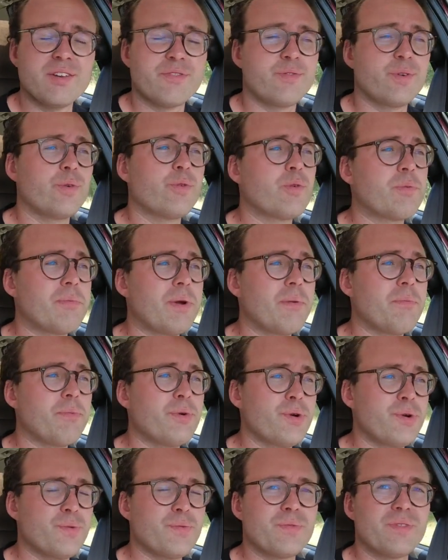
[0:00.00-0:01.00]
If you
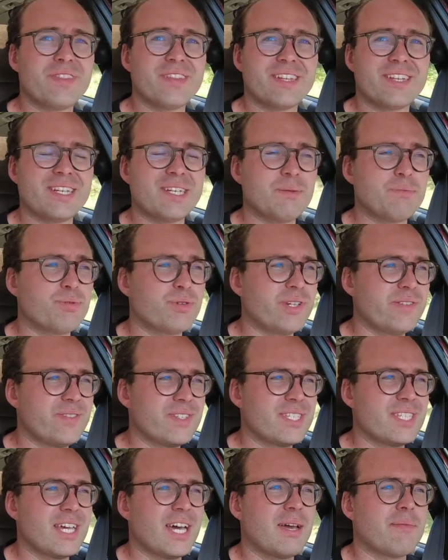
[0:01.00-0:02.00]
remember the
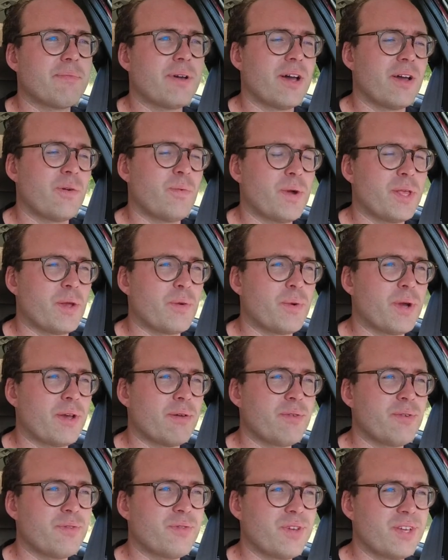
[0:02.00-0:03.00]
previous time I went away
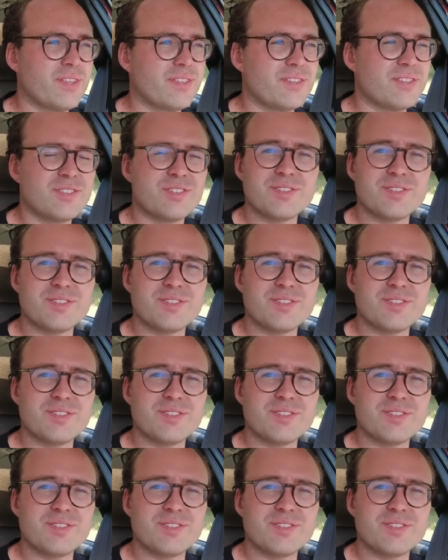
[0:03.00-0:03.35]
with it